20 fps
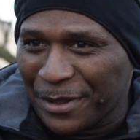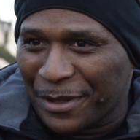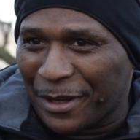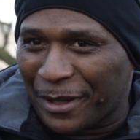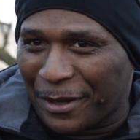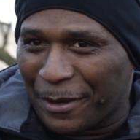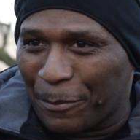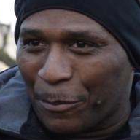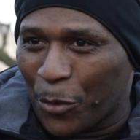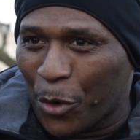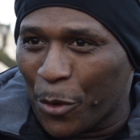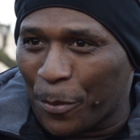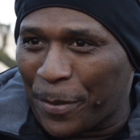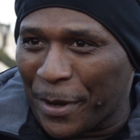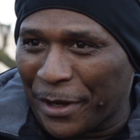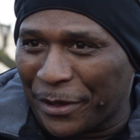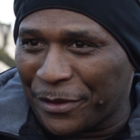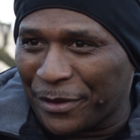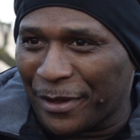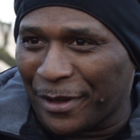
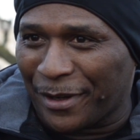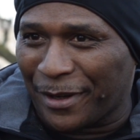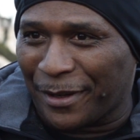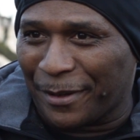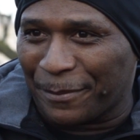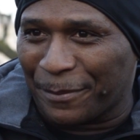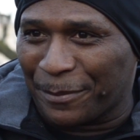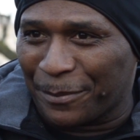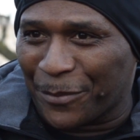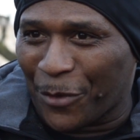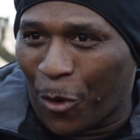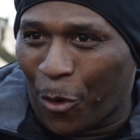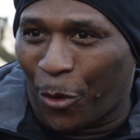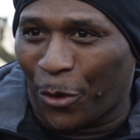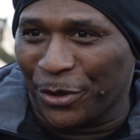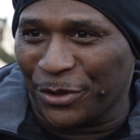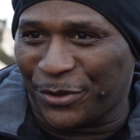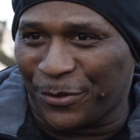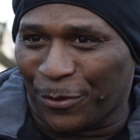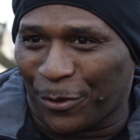moped
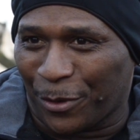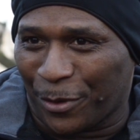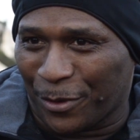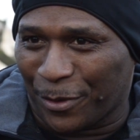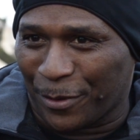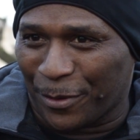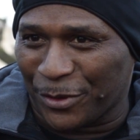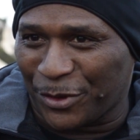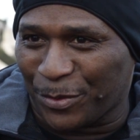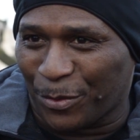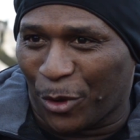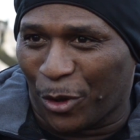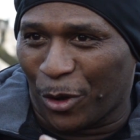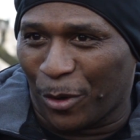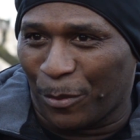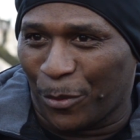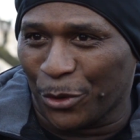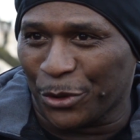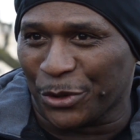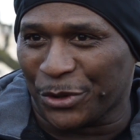horns for
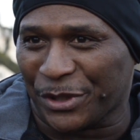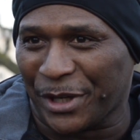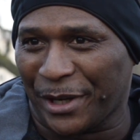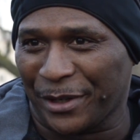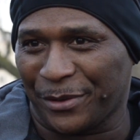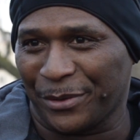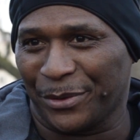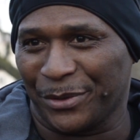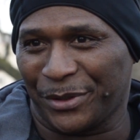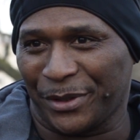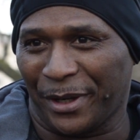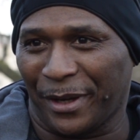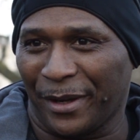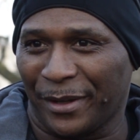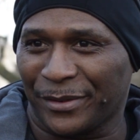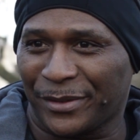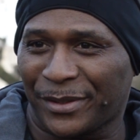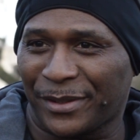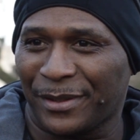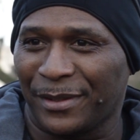small motorcycles,
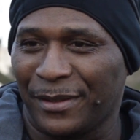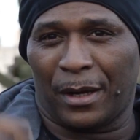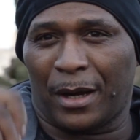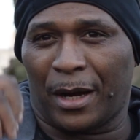yes.